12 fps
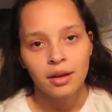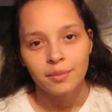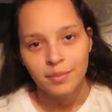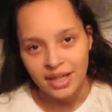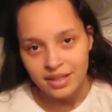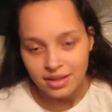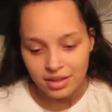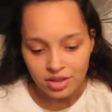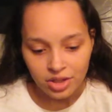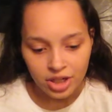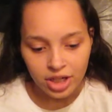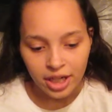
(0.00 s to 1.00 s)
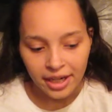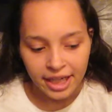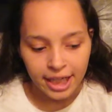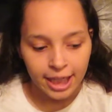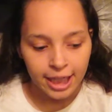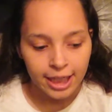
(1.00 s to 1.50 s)
my sister,
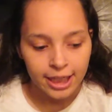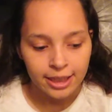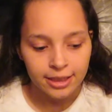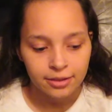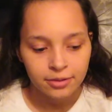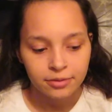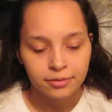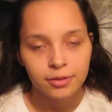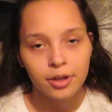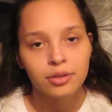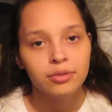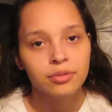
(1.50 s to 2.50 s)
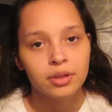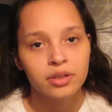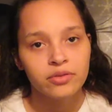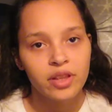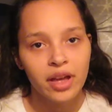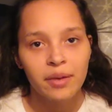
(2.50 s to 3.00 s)
and, well, one
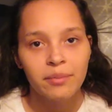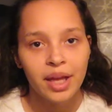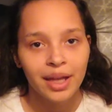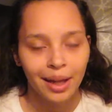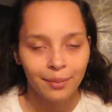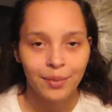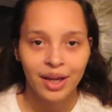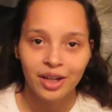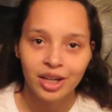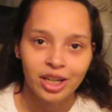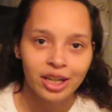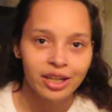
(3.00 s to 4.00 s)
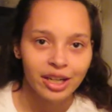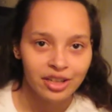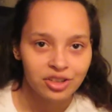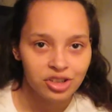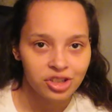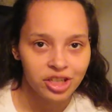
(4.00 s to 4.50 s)
of them, and I met her
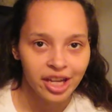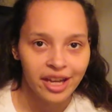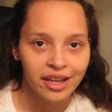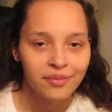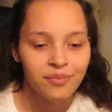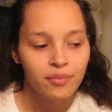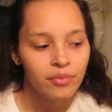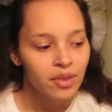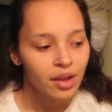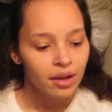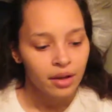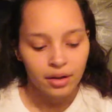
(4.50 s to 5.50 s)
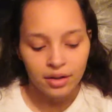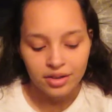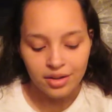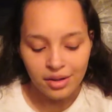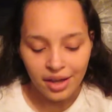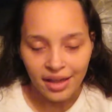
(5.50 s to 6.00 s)
yesterday.
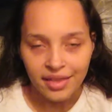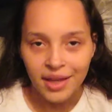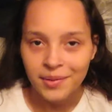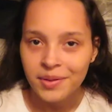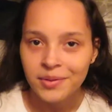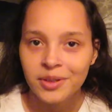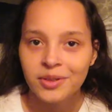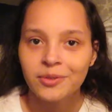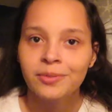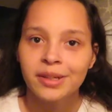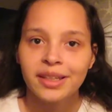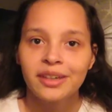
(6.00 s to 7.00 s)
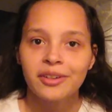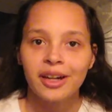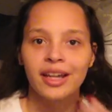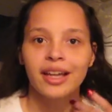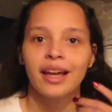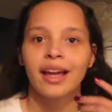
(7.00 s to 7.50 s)
So yeah, that went really
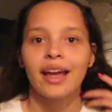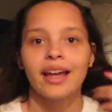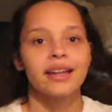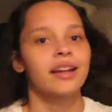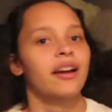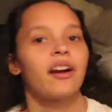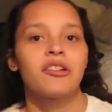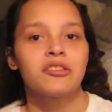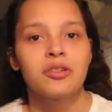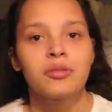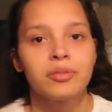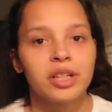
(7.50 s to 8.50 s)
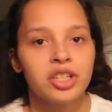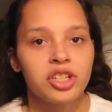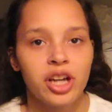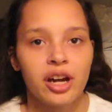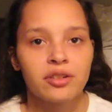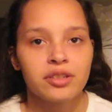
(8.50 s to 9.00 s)
great. And I also
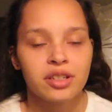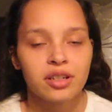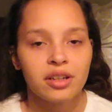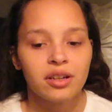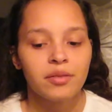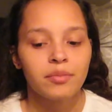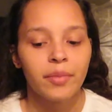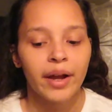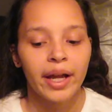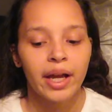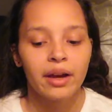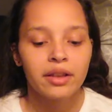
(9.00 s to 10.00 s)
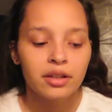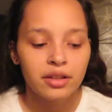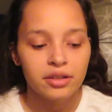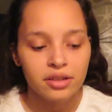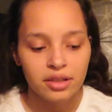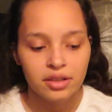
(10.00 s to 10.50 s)
reached out to my
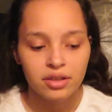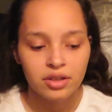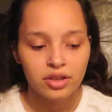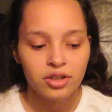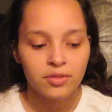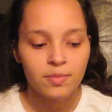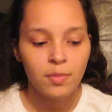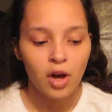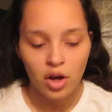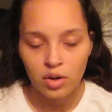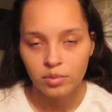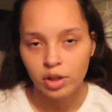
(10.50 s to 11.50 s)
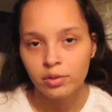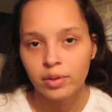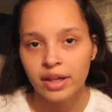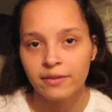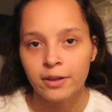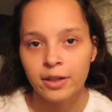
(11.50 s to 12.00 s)
other sister's mom or
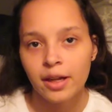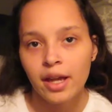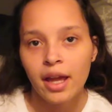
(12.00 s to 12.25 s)
whatever,